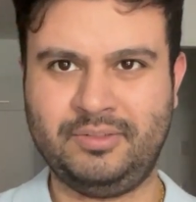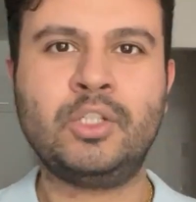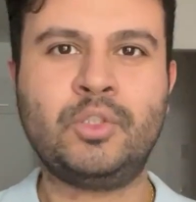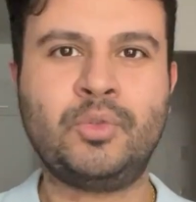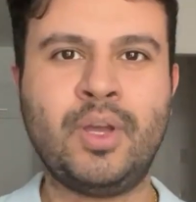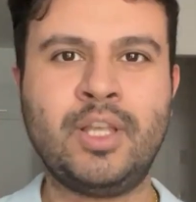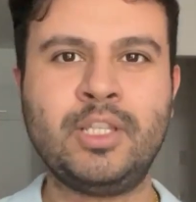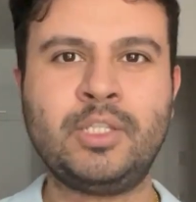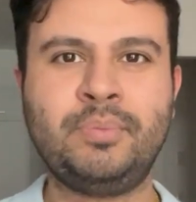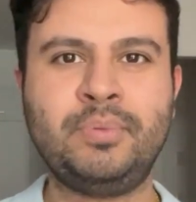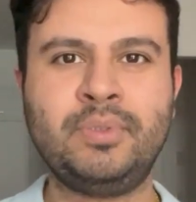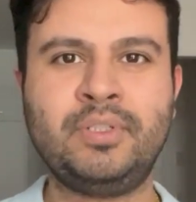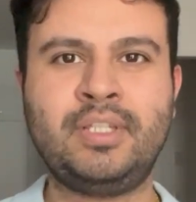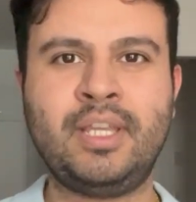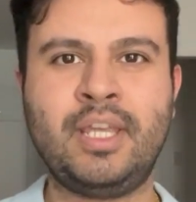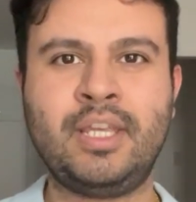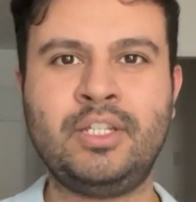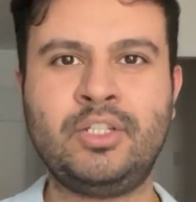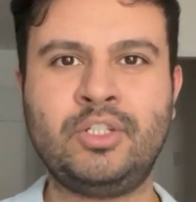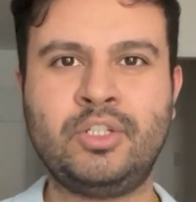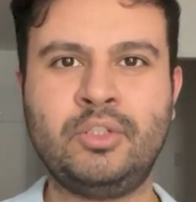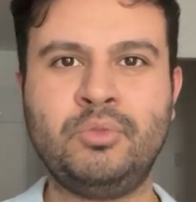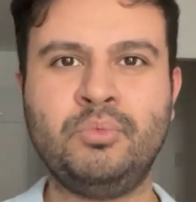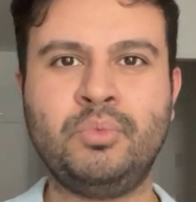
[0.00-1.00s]

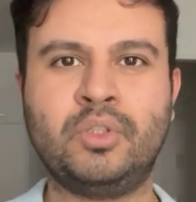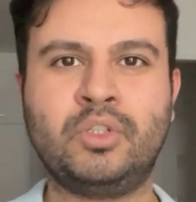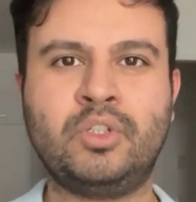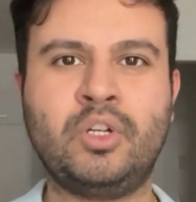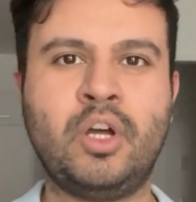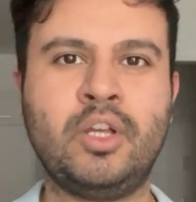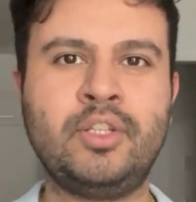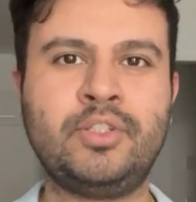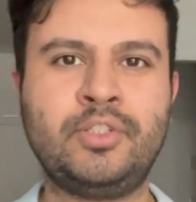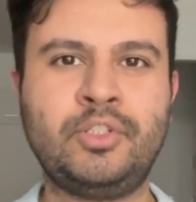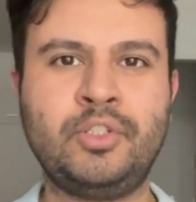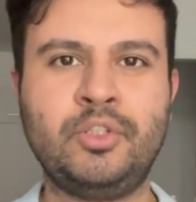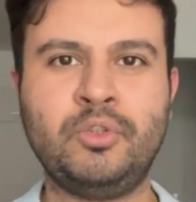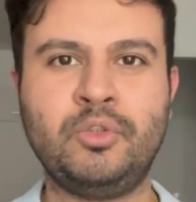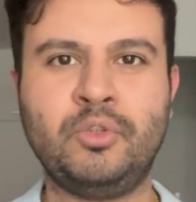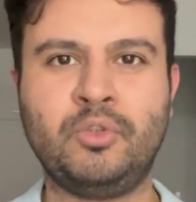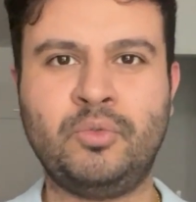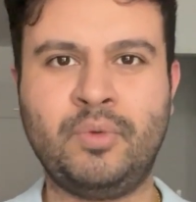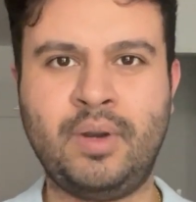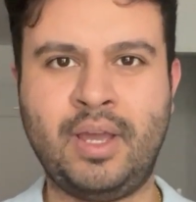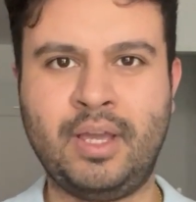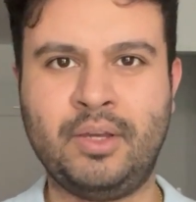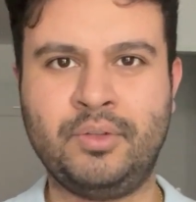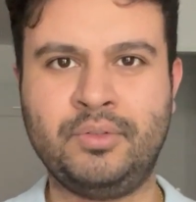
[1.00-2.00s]
Transportation will cost you
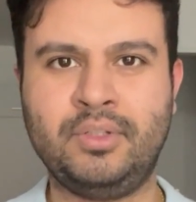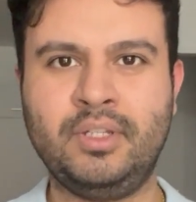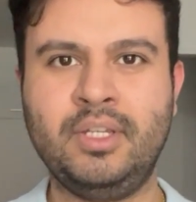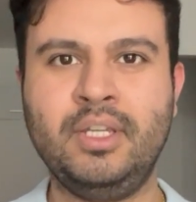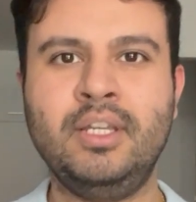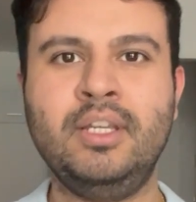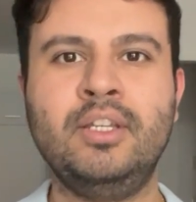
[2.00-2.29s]
around